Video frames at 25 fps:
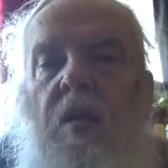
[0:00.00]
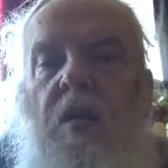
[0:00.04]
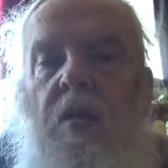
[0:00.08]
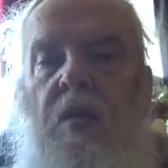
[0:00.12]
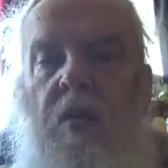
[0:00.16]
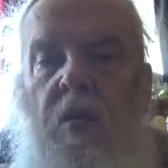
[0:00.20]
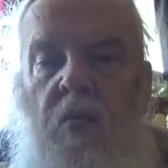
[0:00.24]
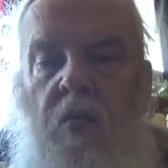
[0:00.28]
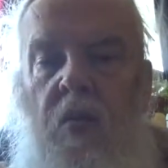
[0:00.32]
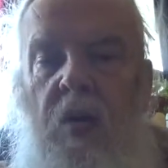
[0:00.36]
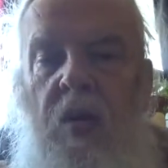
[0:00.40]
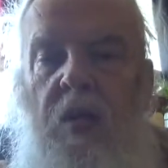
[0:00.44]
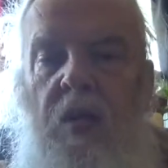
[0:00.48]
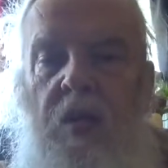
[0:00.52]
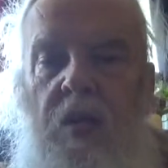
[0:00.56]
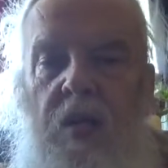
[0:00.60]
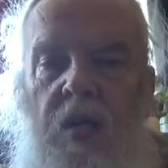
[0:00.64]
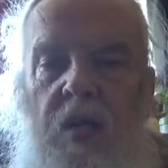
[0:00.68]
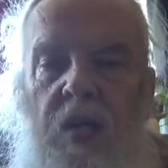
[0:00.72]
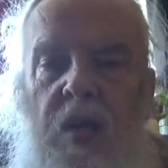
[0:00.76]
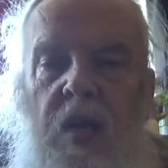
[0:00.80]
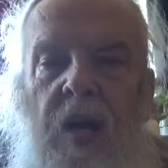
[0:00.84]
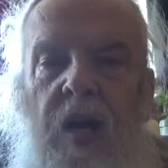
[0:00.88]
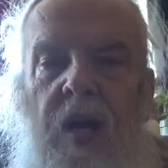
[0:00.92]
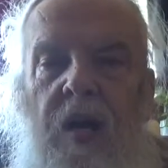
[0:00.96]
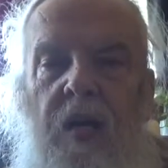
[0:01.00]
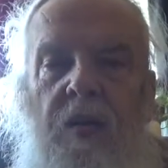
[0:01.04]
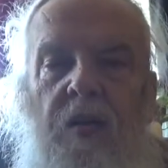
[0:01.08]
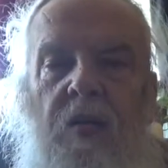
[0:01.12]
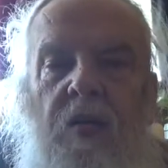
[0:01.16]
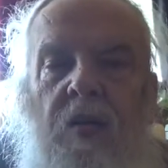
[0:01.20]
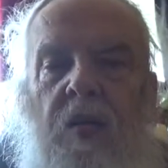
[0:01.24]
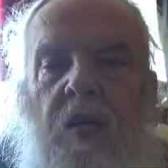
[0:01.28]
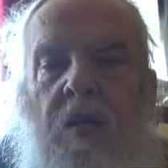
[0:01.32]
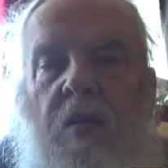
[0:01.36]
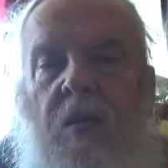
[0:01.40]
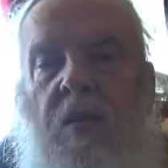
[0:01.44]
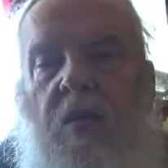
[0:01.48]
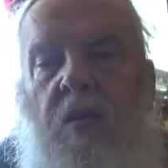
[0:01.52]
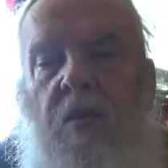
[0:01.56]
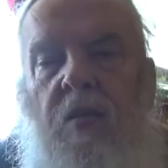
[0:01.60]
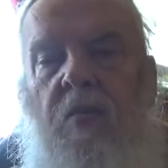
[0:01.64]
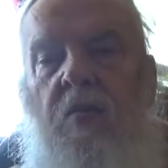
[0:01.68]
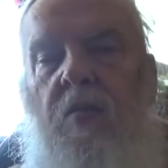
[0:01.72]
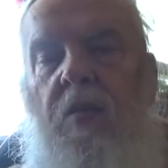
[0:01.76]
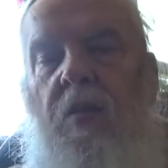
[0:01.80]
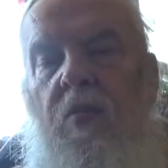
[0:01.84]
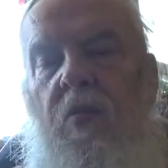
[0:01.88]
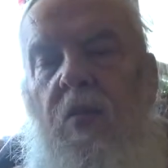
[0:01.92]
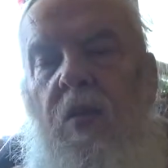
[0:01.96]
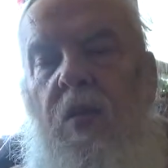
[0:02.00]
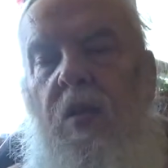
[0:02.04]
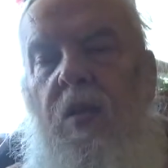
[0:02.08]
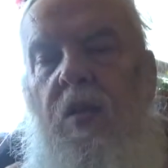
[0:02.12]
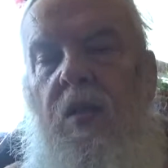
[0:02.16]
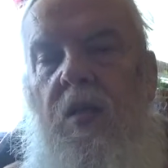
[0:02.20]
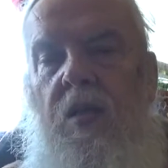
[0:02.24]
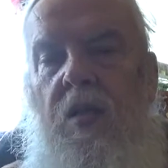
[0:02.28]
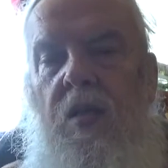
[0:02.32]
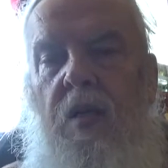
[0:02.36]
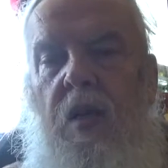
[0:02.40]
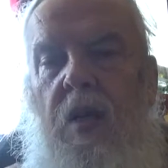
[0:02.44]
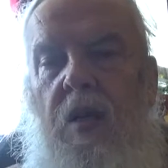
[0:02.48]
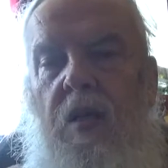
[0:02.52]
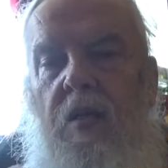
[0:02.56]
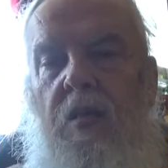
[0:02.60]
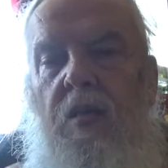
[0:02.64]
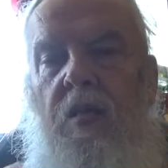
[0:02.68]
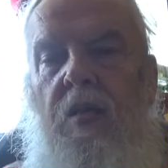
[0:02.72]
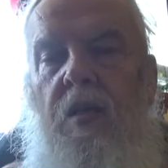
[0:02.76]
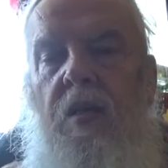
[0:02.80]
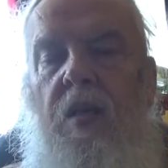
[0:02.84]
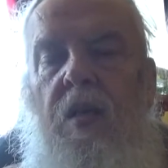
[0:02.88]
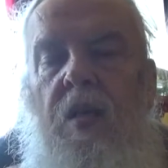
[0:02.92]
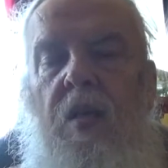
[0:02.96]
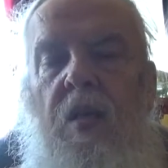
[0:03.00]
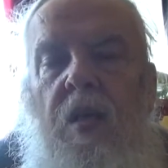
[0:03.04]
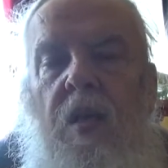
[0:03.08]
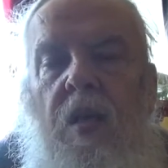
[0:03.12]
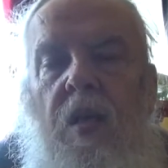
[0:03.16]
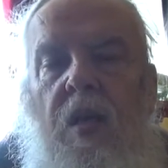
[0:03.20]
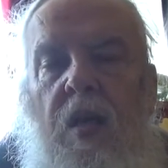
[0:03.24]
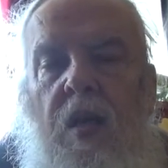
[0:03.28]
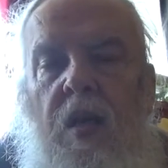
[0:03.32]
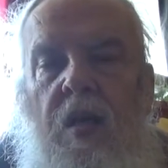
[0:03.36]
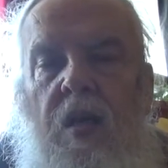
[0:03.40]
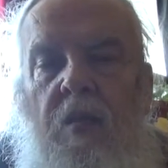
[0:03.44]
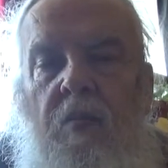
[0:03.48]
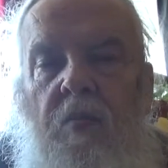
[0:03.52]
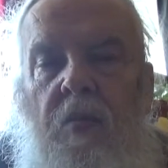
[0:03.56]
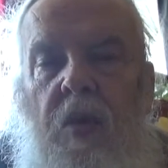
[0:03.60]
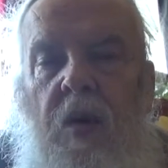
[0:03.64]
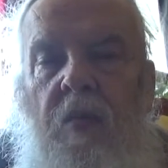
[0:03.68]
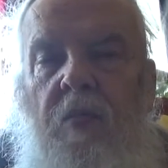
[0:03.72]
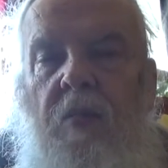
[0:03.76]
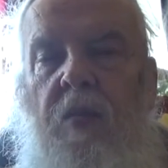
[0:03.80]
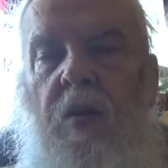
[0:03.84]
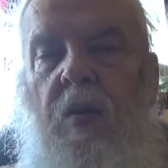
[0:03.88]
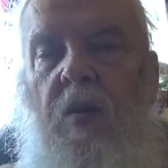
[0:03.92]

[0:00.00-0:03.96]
So when the dad goes and lives with one of the daughters, and the mom